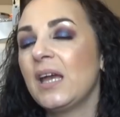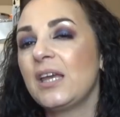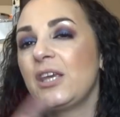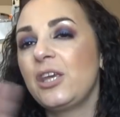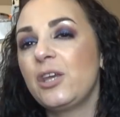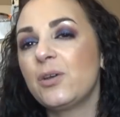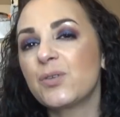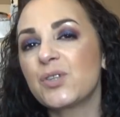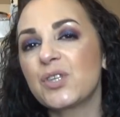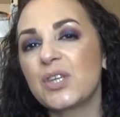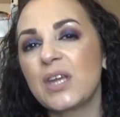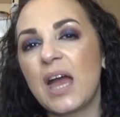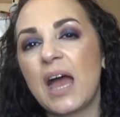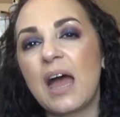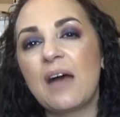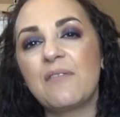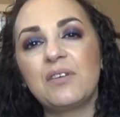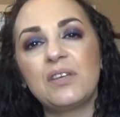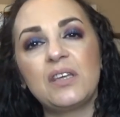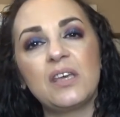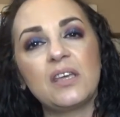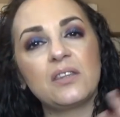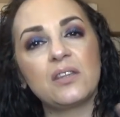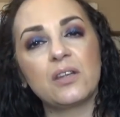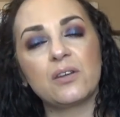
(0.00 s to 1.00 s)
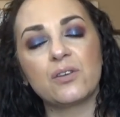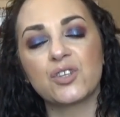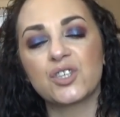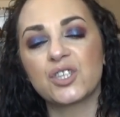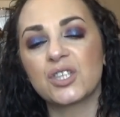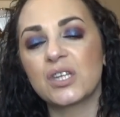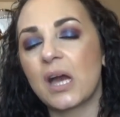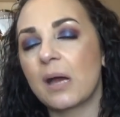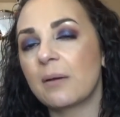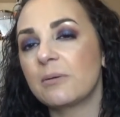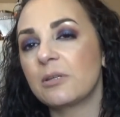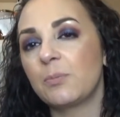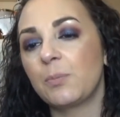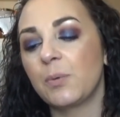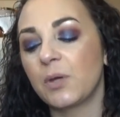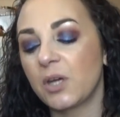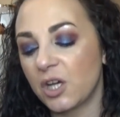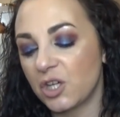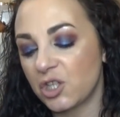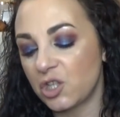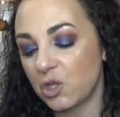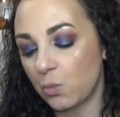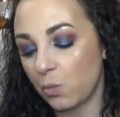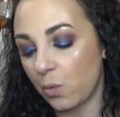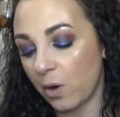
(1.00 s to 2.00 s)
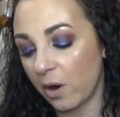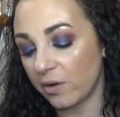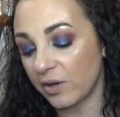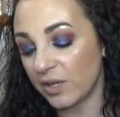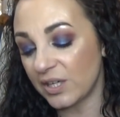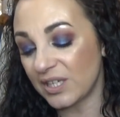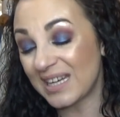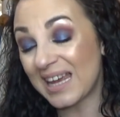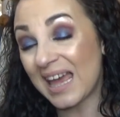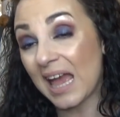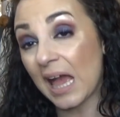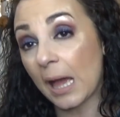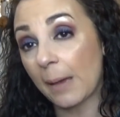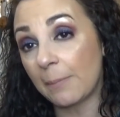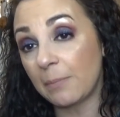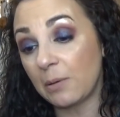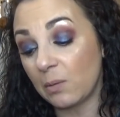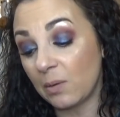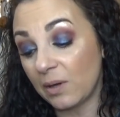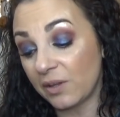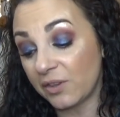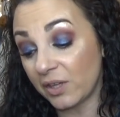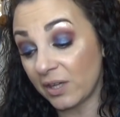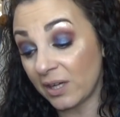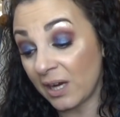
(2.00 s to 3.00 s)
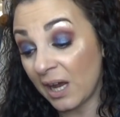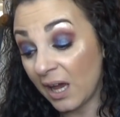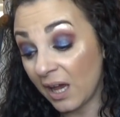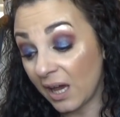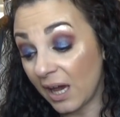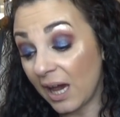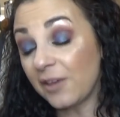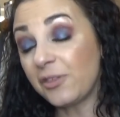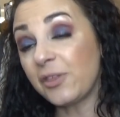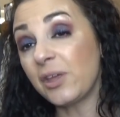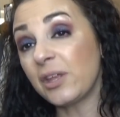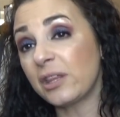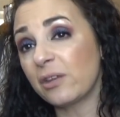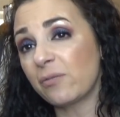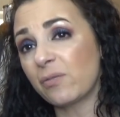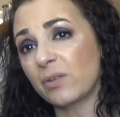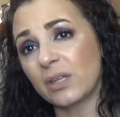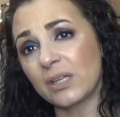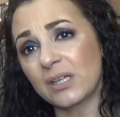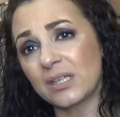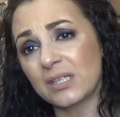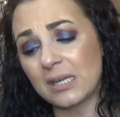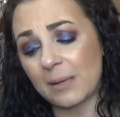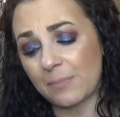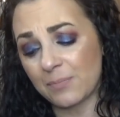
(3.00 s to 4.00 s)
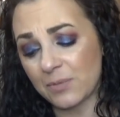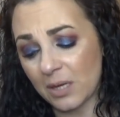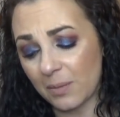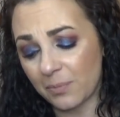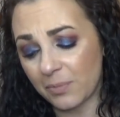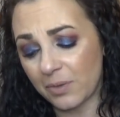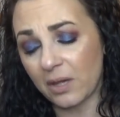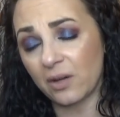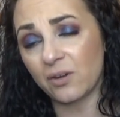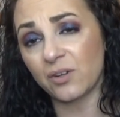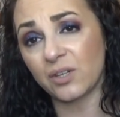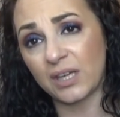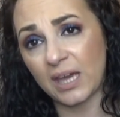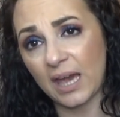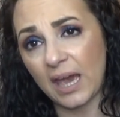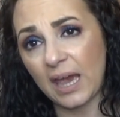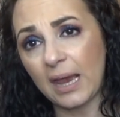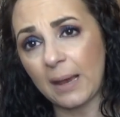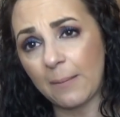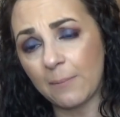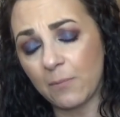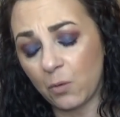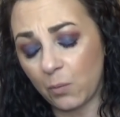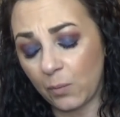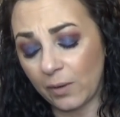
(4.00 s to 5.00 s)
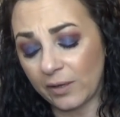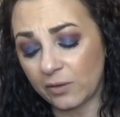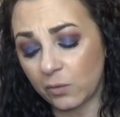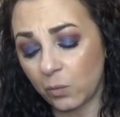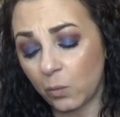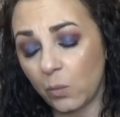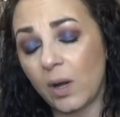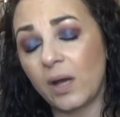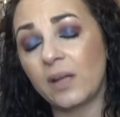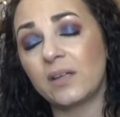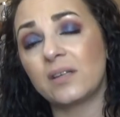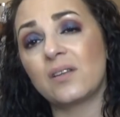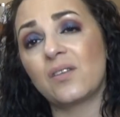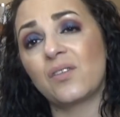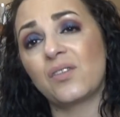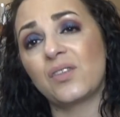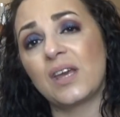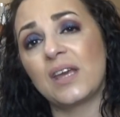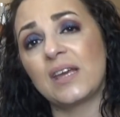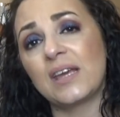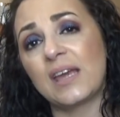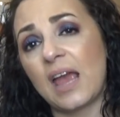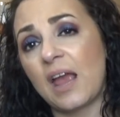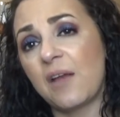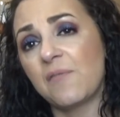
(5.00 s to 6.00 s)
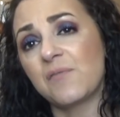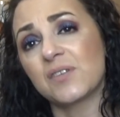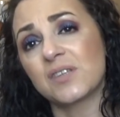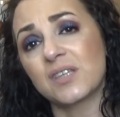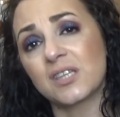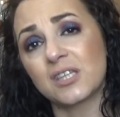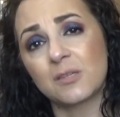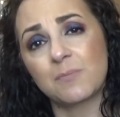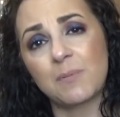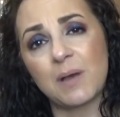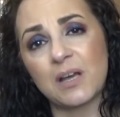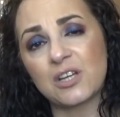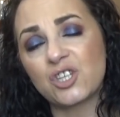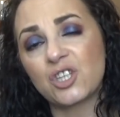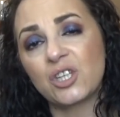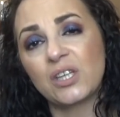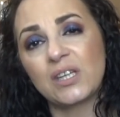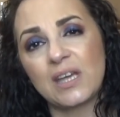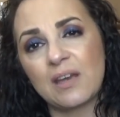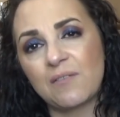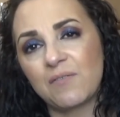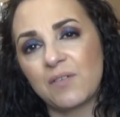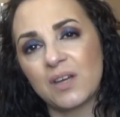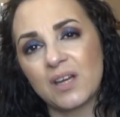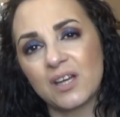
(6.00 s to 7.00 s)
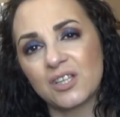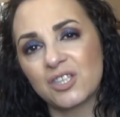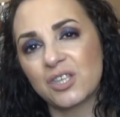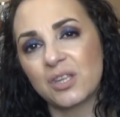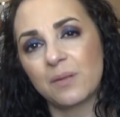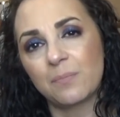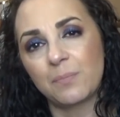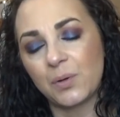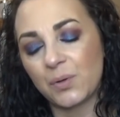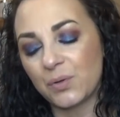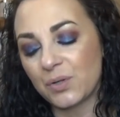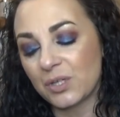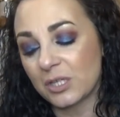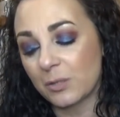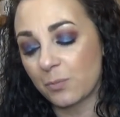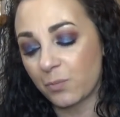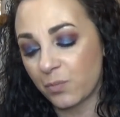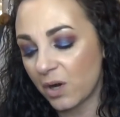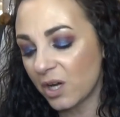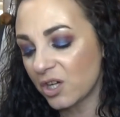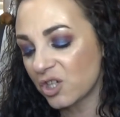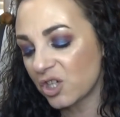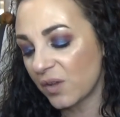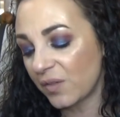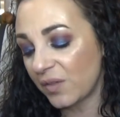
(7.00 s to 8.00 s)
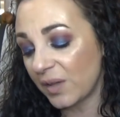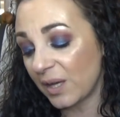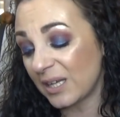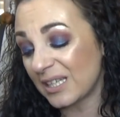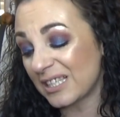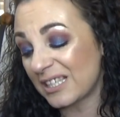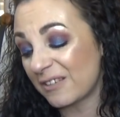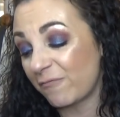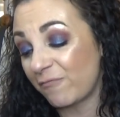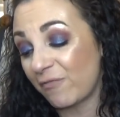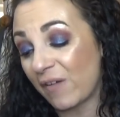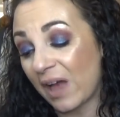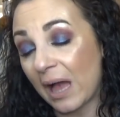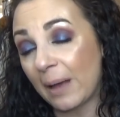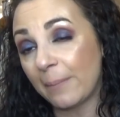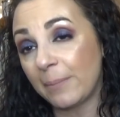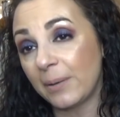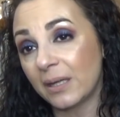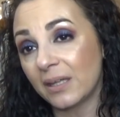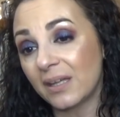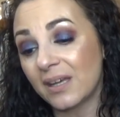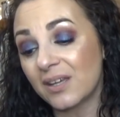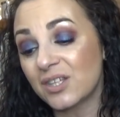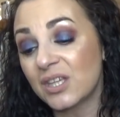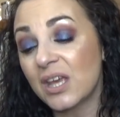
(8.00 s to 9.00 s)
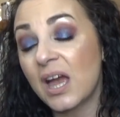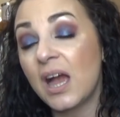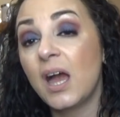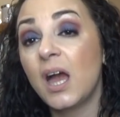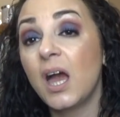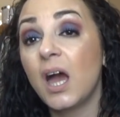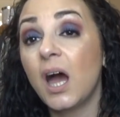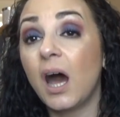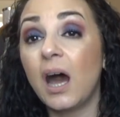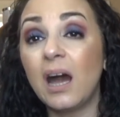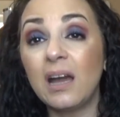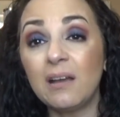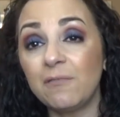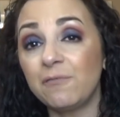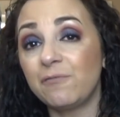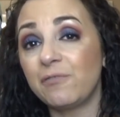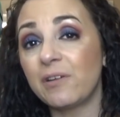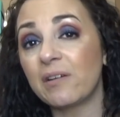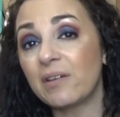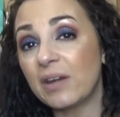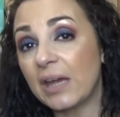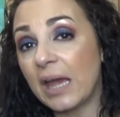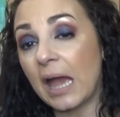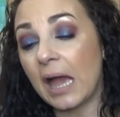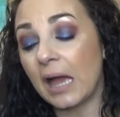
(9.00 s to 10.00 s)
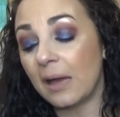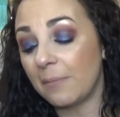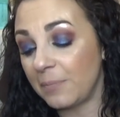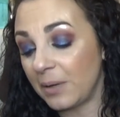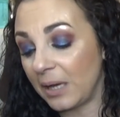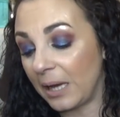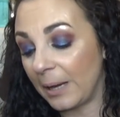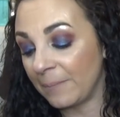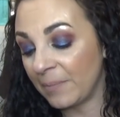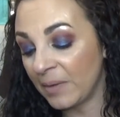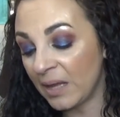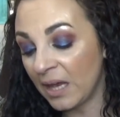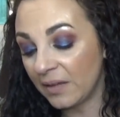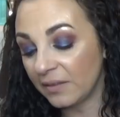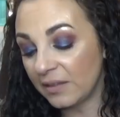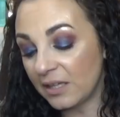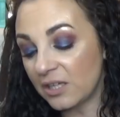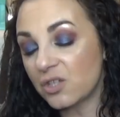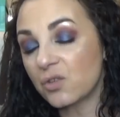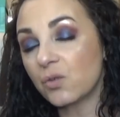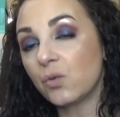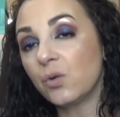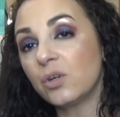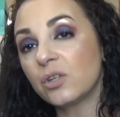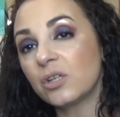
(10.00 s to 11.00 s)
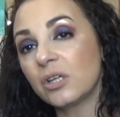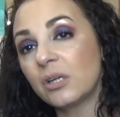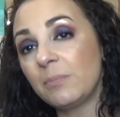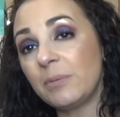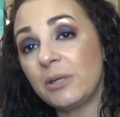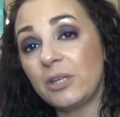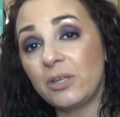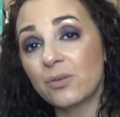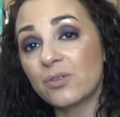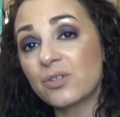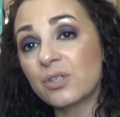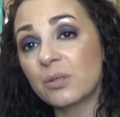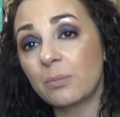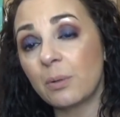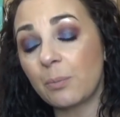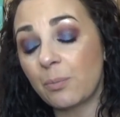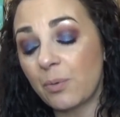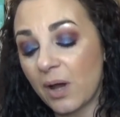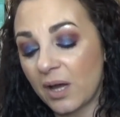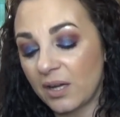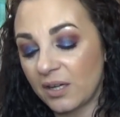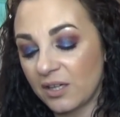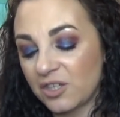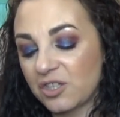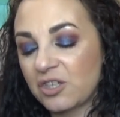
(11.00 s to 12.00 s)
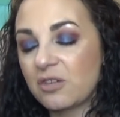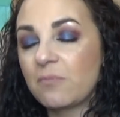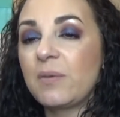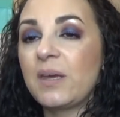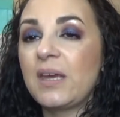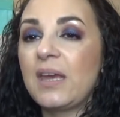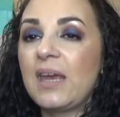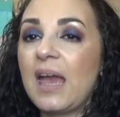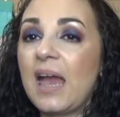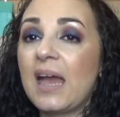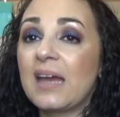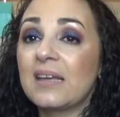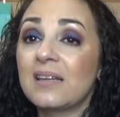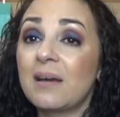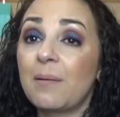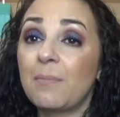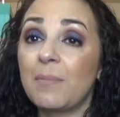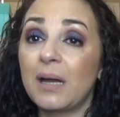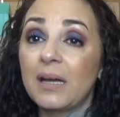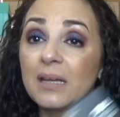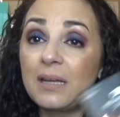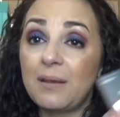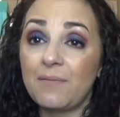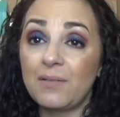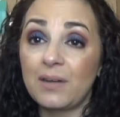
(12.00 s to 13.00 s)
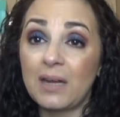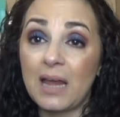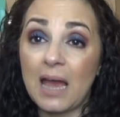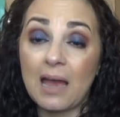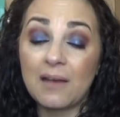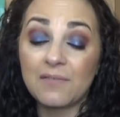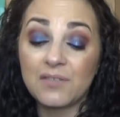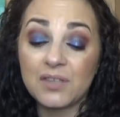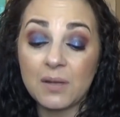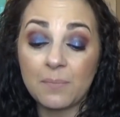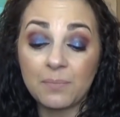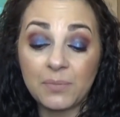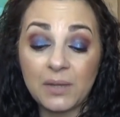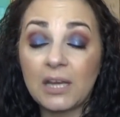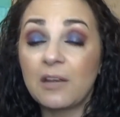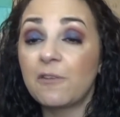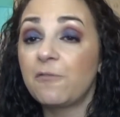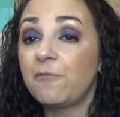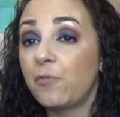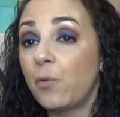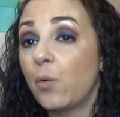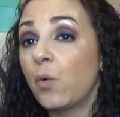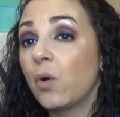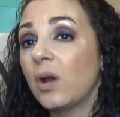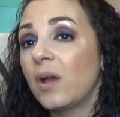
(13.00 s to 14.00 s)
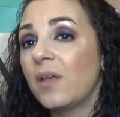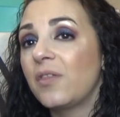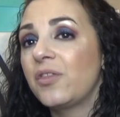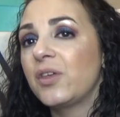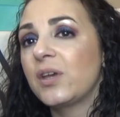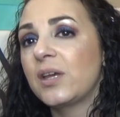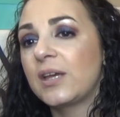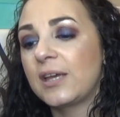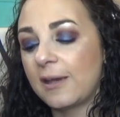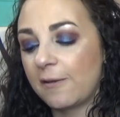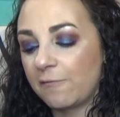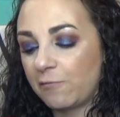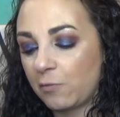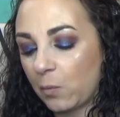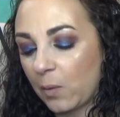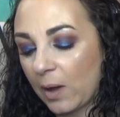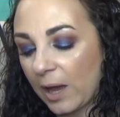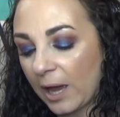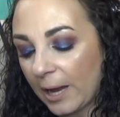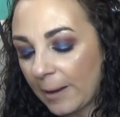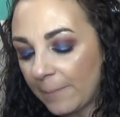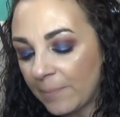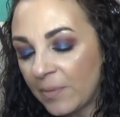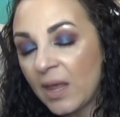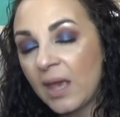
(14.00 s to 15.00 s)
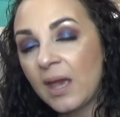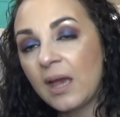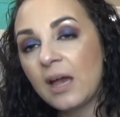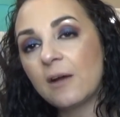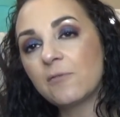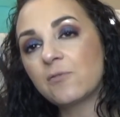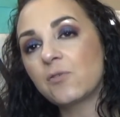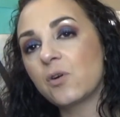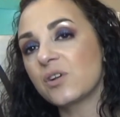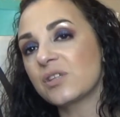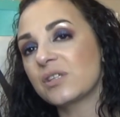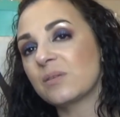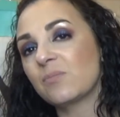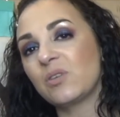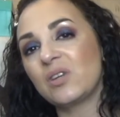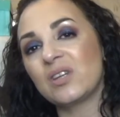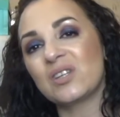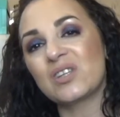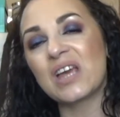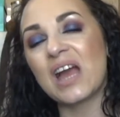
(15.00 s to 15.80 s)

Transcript: used to have it and then you stopped it because you weren't happy with it. I think they really stepped up their game with what they gave us, especially giving us the bonus brush. I think it's fabulous. I'm very happy. These are all going to be usable products to me, and I might even have something for the giveaway. Of course, I'm going